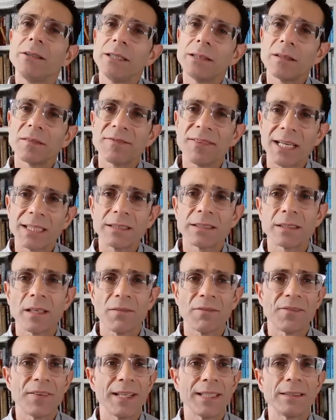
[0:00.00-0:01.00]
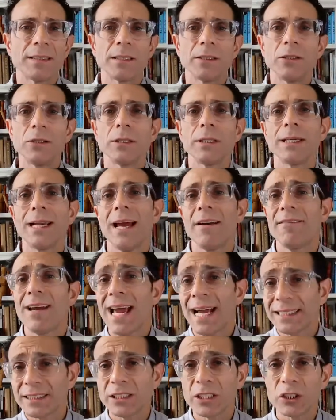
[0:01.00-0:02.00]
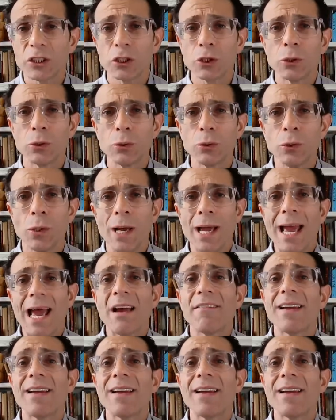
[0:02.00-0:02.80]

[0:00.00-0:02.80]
you need to find something that you can have access to